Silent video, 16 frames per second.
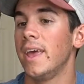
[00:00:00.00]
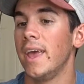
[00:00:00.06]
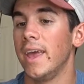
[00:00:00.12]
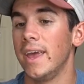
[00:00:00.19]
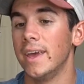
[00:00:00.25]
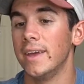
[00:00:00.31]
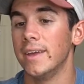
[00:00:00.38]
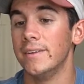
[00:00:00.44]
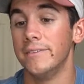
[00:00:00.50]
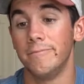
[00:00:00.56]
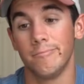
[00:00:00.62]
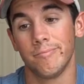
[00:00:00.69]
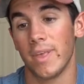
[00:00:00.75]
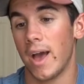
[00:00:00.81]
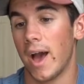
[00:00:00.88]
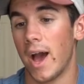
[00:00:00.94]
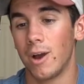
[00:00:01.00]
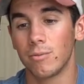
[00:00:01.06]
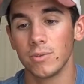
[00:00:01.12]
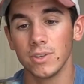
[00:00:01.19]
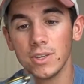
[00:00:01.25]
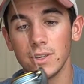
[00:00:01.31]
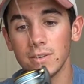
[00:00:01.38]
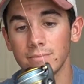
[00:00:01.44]
And I
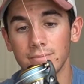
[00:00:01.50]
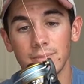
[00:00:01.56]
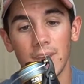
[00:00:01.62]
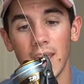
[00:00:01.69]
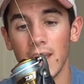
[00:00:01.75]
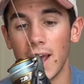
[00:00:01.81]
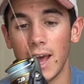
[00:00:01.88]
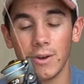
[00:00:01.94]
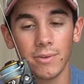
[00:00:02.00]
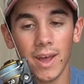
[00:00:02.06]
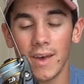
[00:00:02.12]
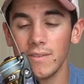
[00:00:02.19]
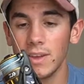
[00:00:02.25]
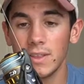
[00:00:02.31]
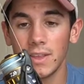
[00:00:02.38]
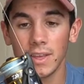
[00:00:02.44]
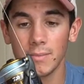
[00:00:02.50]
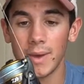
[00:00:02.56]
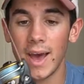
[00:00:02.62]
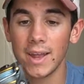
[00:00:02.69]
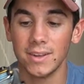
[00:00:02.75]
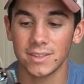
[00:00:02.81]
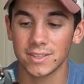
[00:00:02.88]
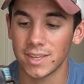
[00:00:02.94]
really can't, I don't have anything
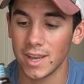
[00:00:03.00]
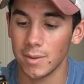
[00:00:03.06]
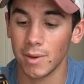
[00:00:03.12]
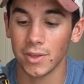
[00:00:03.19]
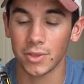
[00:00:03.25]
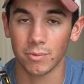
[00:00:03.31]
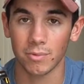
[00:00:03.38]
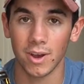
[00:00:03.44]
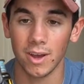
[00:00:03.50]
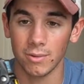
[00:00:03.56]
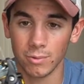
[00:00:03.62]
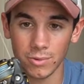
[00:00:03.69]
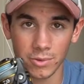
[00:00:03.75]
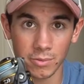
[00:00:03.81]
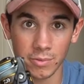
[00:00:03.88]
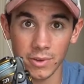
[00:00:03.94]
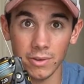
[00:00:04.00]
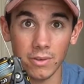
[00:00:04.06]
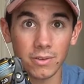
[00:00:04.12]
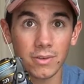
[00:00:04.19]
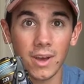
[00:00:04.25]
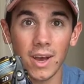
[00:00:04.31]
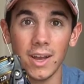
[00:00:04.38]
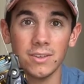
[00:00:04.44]
bad to say about the rod or the reel.
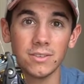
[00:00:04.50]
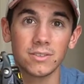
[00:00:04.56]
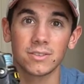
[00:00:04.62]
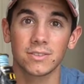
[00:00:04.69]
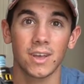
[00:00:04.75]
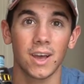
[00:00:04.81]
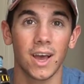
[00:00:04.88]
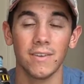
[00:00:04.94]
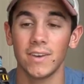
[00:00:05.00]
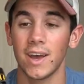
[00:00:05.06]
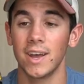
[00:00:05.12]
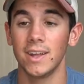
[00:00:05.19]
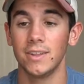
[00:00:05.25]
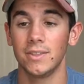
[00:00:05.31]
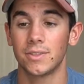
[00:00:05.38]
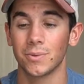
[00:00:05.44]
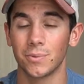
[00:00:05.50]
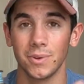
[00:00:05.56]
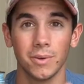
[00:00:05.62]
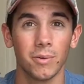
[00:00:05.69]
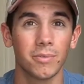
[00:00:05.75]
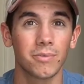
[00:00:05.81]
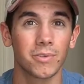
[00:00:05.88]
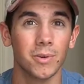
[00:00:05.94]
I've had the
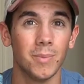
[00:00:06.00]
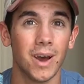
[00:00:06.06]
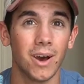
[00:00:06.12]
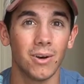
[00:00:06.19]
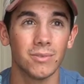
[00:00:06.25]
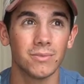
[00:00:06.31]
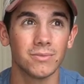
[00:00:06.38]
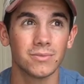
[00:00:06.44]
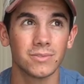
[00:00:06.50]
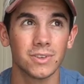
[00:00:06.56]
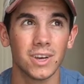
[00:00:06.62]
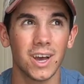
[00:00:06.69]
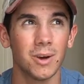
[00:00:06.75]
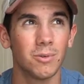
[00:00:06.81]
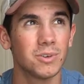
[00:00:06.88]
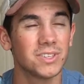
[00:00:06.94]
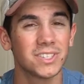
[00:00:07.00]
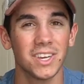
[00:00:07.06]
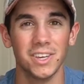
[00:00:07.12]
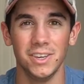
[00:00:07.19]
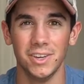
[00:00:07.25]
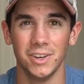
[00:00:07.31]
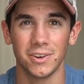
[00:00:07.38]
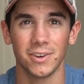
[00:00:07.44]
reel for about, I want to say
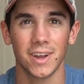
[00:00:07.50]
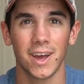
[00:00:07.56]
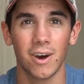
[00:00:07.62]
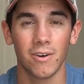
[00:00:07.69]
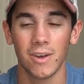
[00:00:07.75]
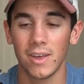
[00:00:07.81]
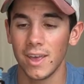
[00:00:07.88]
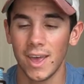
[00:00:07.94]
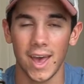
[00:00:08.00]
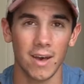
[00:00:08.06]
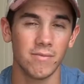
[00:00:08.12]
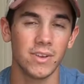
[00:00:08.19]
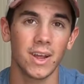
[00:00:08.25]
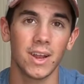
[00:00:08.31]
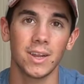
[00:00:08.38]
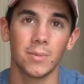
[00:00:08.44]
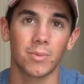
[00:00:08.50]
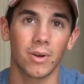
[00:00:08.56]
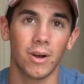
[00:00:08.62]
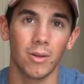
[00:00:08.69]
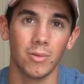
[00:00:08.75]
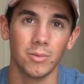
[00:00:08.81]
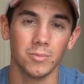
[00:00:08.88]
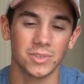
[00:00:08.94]
a year now. Haven't had any
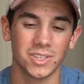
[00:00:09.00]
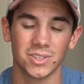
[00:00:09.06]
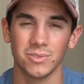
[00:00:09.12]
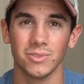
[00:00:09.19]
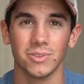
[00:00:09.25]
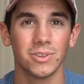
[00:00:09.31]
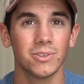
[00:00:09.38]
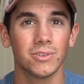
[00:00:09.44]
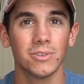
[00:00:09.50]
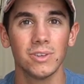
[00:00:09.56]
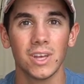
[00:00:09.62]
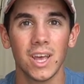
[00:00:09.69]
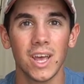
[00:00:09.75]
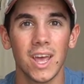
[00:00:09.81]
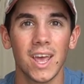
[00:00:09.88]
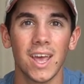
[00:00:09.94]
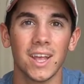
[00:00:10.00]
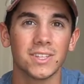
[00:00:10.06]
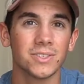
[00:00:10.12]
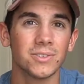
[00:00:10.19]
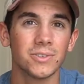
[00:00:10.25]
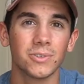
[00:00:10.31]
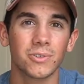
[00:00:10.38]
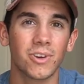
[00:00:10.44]
problems. It's a little
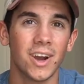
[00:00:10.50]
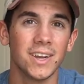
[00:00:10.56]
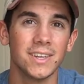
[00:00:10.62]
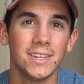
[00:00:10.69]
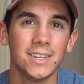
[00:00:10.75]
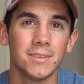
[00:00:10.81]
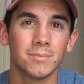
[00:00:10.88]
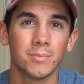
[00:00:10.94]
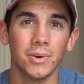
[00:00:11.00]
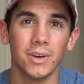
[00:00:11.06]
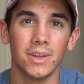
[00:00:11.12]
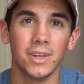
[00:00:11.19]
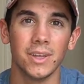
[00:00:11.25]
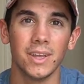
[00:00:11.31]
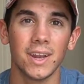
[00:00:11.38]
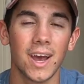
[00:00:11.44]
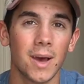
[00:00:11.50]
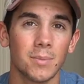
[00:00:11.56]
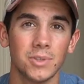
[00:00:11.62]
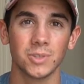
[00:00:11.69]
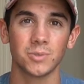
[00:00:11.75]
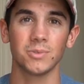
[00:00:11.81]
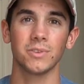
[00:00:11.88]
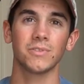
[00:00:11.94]
grindy, but it
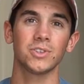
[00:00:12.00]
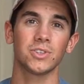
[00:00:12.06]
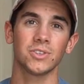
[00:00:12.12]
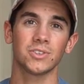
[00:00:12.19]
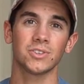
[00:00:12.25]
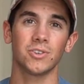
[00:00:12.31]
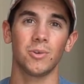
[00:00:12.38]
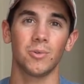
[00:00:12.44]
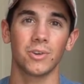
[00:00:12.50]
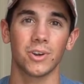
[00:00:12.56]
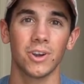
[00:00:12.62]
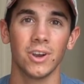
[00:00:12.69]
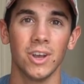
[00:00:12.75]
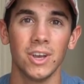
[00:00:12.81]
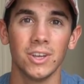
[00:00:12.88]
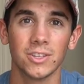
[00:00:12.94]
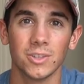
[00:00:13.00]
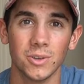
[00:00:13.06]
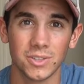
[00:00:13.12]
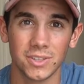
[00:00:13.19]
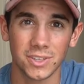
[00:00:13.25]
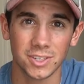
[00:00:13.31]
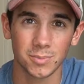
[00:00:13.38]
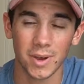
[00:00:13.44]
happens when you're fishing in saltwater, so
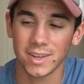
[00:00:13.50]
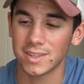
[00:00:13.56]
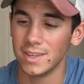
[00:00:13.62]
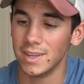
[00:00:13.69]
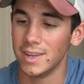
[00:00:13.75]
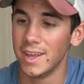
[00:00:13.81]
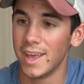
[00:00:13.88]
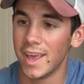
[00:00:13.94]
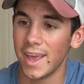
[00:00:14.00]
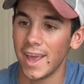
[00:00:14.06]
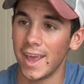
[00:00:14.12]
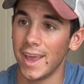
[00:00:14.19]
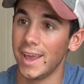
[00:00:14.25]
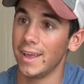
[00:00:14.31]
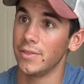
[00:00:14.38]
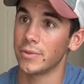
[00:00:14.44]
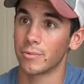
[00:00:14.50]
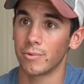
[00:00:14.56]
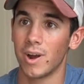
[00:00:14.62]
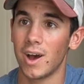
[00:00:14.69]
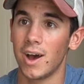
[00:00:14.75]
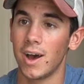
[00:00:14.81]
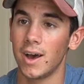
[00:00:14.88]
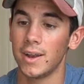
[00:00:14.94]
it's expected. And the
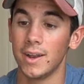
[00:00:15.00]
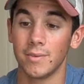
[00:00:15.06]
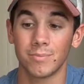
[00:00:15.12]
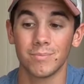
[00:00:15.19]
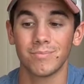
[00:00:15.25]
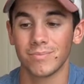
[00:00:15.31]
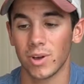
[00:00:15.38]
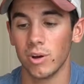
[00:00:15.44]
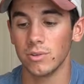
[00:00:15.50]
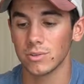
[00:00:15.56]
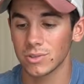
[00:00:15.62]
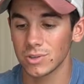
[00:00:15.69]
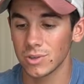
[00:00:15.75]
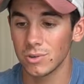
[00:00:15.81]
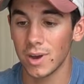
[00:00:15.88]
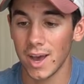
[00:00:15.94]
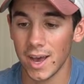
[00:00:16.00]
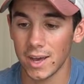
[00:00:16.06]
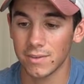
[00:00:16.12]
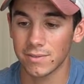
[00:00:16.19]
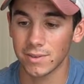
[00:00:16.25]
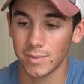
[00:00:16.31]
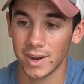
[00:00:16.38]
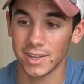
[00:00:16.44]
rod also
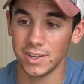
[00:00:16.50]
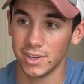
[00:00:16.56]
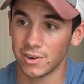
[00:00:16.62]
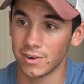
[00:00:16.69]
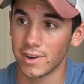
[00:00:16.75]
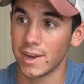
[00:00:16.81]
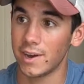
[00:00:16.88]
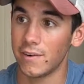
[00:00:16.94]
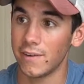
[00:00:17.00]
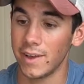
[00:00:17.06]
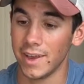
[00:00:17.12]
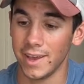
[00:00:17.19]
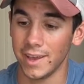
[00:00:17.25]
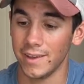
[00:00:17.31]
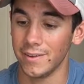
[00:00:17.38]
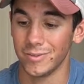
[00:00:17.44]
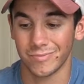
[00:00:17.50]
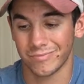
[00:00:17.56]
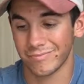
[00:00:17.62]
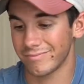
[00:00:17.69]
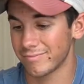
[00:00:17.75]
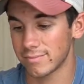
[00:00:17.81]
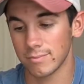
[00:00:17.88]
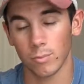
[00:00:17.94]
had for about a year now and
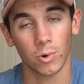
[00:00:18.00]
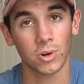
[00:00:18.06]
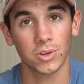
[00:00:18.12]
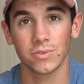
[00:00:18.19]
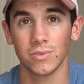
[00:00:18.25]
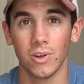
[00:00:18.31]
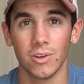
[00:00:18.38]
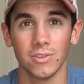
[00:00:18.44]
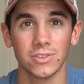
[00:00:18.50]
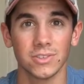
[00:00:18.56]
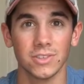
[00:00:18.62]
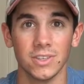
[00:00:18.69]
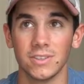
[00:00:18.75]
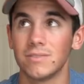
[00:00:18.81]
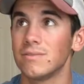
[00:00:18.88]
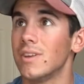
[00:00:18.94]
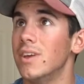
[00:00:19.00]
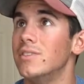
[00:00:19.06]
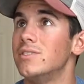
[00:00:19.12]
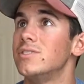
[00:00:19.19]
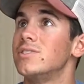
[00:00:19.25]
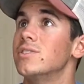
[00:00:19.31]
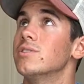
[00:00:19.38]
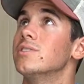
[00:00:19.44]
works flawlessly. It's
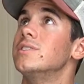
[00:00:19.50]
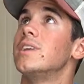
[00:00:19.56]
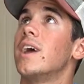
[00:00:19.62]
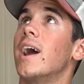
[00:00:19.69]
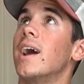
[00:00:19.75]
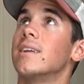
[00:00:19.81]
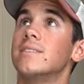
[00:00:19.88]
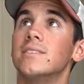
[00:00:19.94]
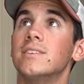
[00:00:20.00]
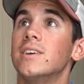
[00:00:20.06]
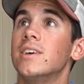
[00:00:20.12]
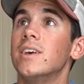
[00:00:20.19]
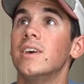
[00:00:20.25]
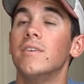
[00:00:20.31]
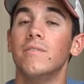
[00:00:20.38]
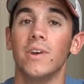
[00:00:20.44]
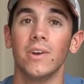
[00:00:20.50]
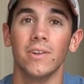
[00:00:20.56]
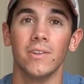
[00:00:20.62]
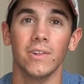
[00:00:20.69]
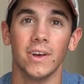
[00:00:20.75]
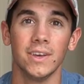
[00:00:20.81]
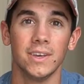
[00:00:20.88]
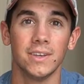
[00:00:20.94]
still intact, very
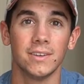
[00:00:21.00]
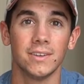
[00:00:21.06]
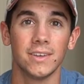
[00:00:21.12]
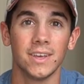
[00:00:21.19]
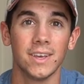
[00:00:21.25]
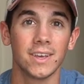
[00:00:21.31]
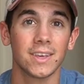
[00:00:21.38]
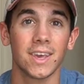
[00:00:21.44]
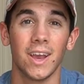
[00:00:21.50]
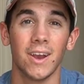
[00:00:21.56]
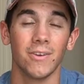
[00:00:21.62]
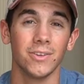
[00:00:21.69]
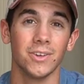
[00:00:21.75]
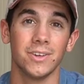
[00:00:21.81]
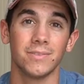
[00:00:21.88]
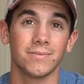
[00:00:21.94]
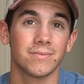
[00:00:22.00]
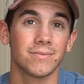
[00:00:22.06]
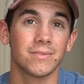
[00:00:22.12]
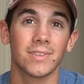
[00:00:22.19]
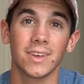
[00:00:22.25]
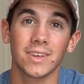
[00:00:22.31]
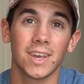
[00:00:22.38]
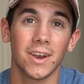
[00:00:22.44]
light. Can't
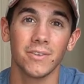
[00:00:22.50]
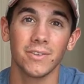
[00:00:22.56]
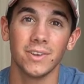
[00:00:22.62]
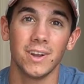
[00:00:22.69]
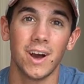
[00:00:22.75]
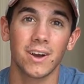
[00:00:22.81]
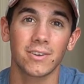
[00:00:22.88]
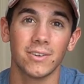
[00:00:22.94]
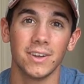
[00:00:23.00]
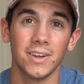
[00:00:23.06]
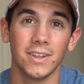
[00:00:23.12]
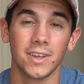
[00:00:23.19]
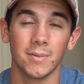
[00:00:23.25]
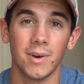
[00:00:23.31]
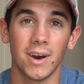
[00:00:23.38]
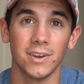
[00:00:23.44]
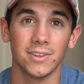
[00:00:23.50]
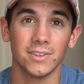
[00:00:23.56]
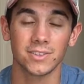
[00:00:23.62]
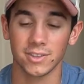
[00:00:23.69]
really knock on anything about it.